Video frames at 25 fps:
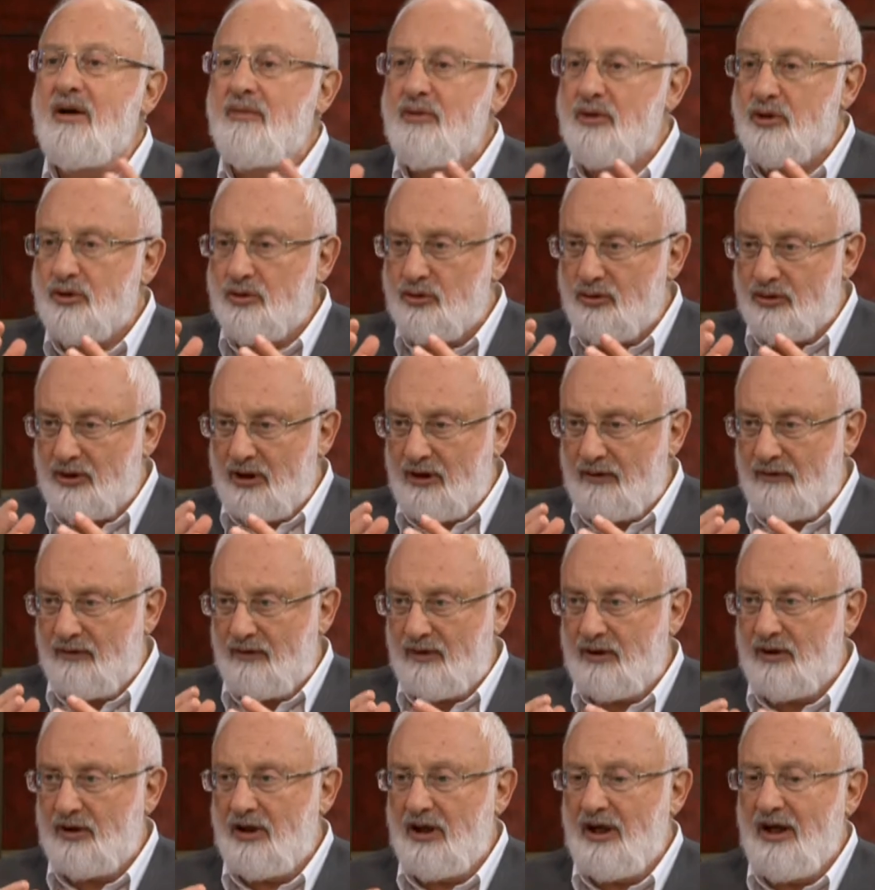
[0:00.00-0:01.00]
And this
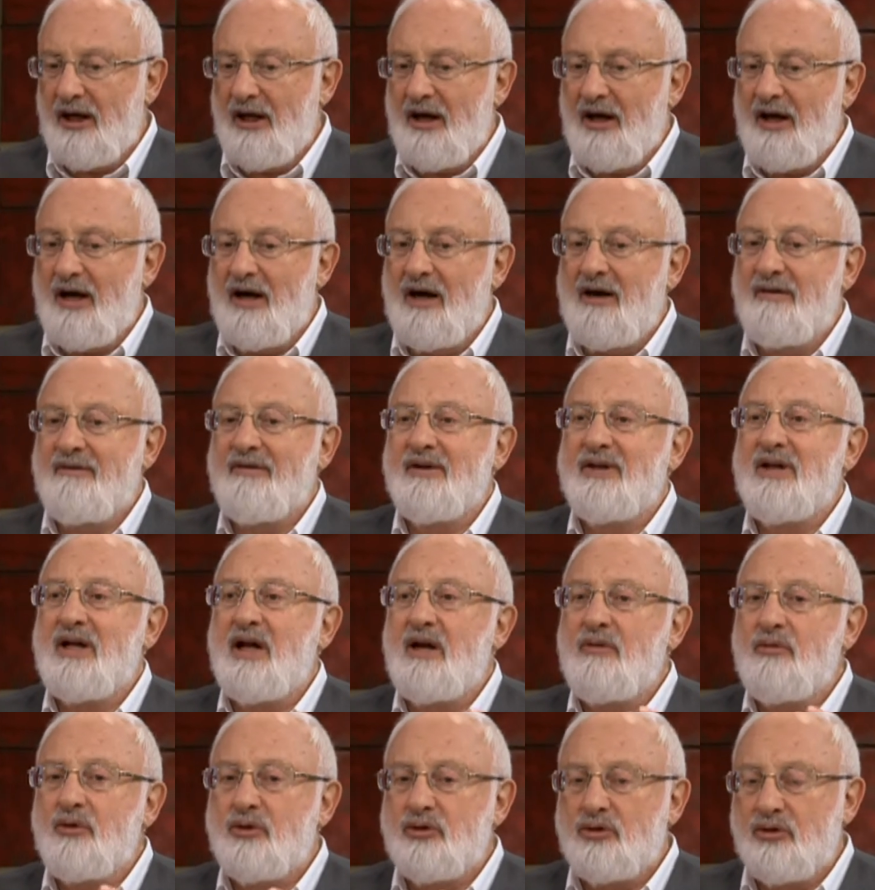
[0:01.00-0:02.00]
common
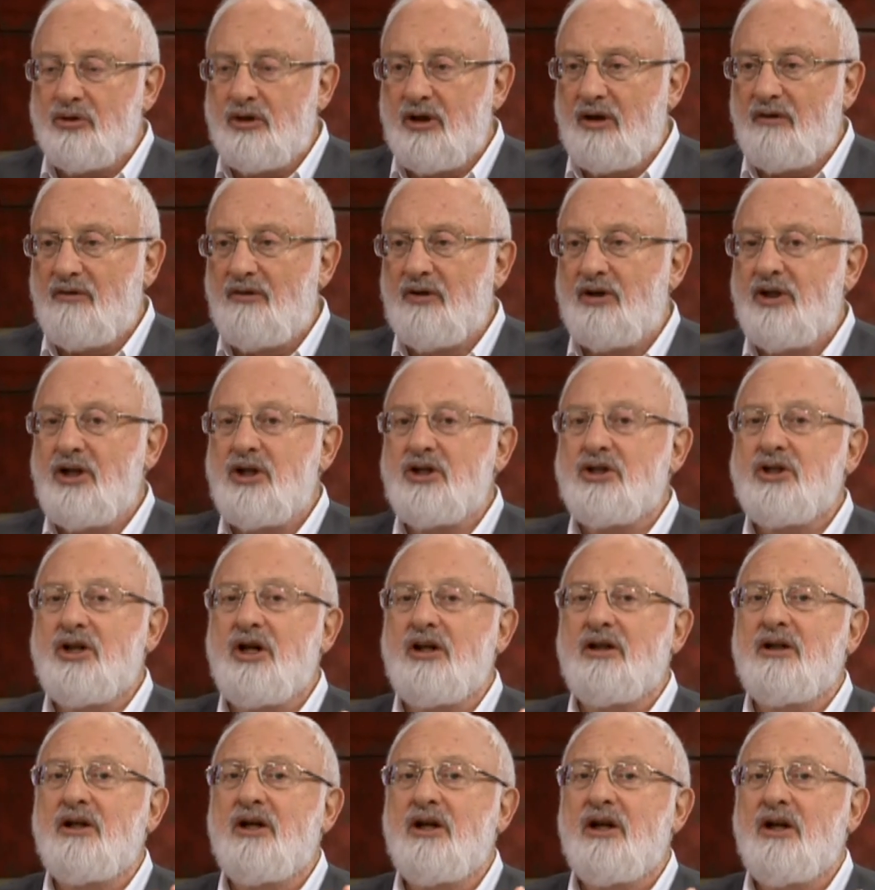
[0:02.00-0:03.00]
desire, this common
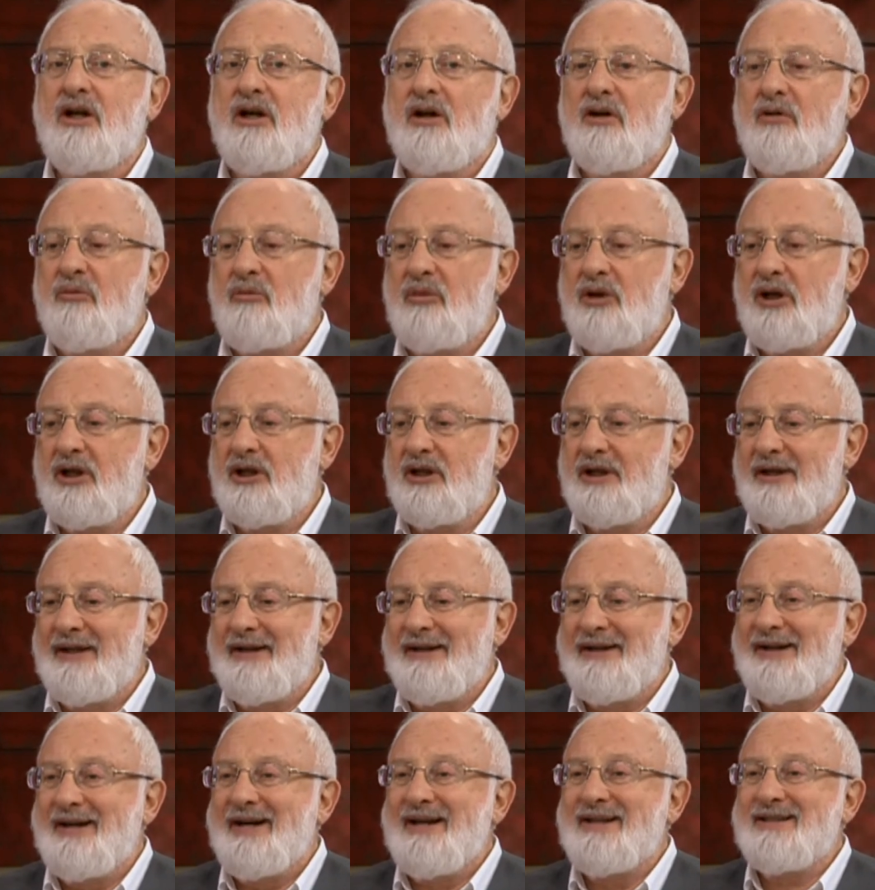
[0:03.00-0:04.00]
attraction, this
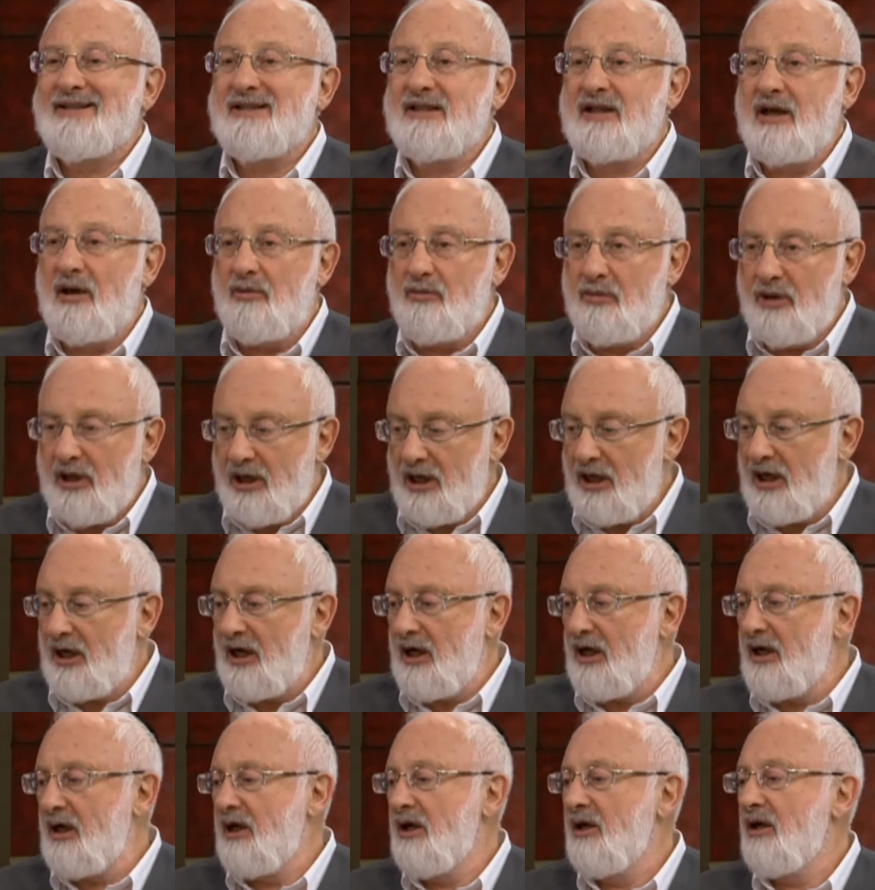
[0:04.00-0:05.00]
common
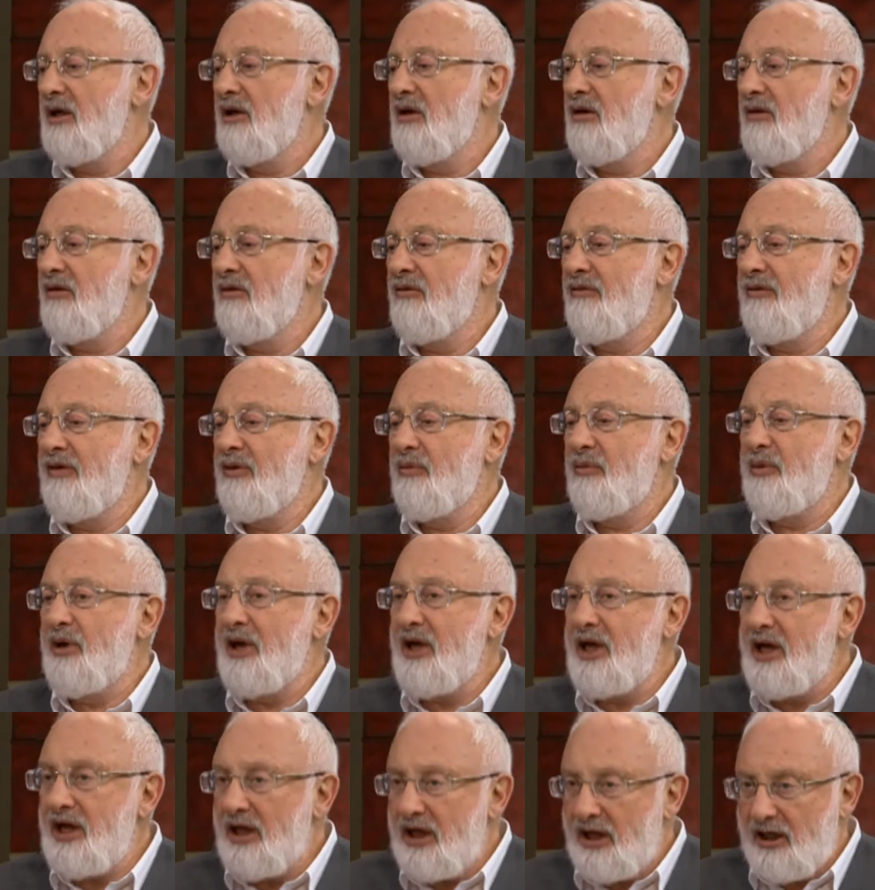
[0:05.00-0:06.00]
understanding,
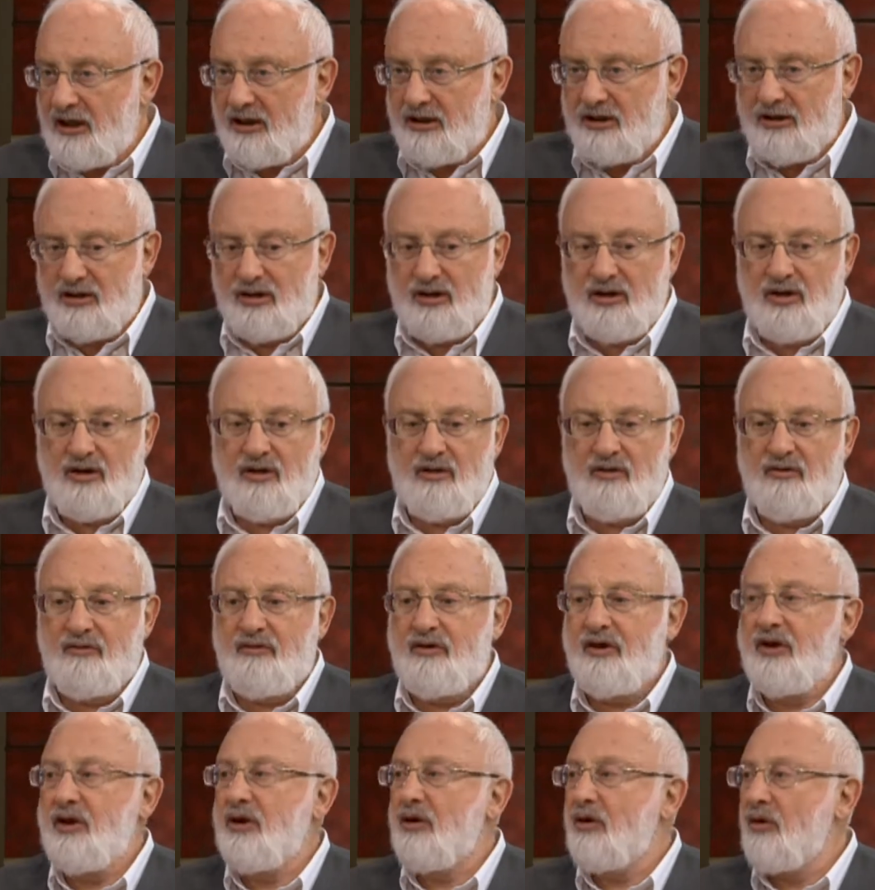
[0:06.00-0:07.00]
there's a certain
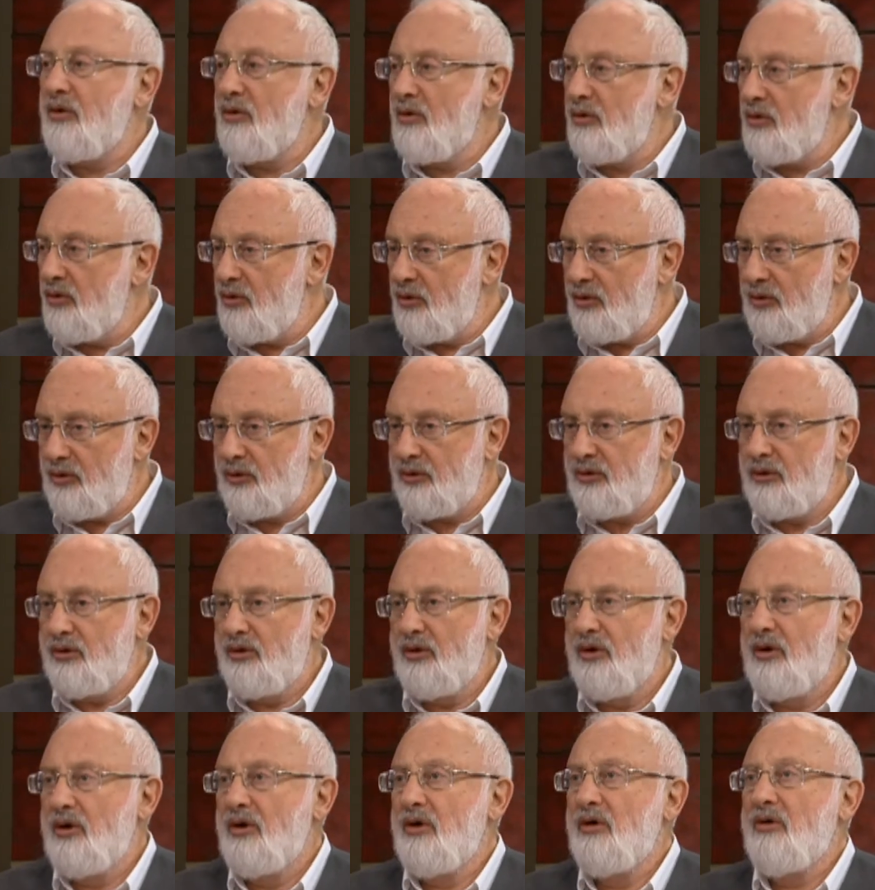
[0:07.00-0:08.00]
agreement
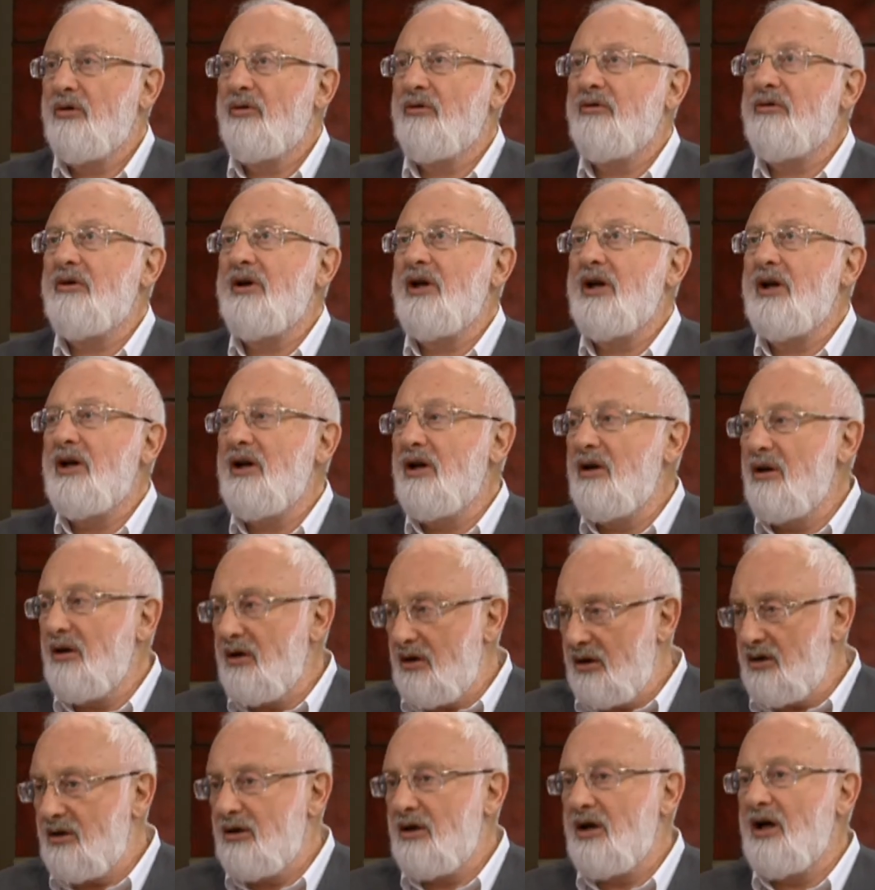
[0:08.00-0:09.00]
and a
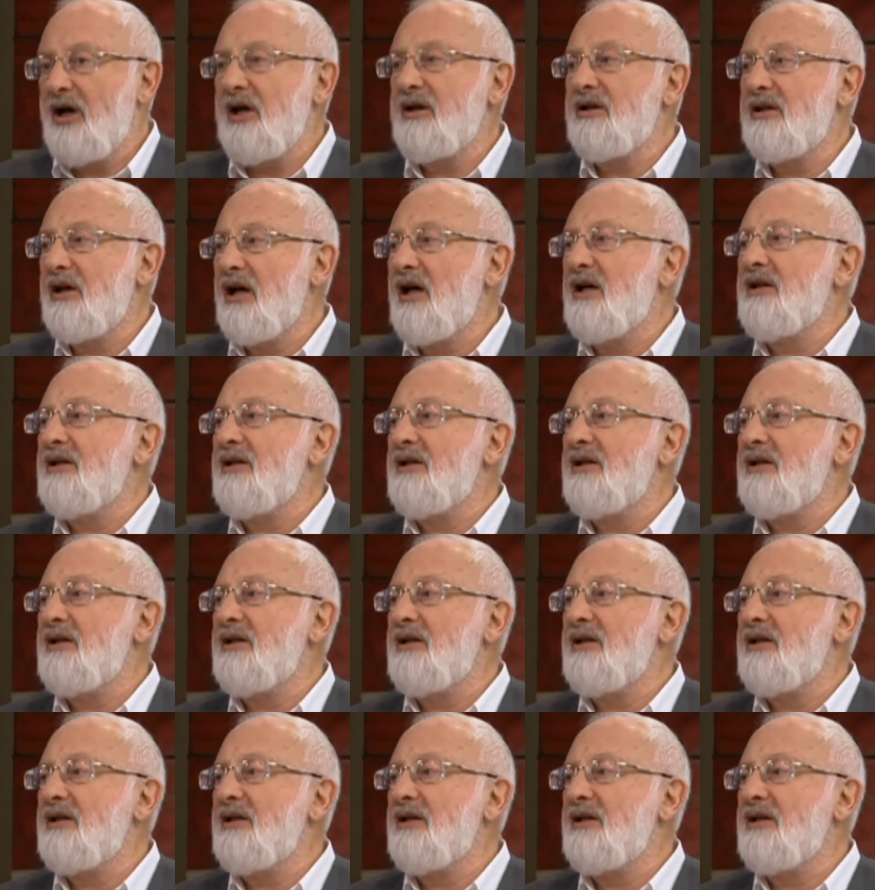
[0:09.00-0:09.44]
covenant and a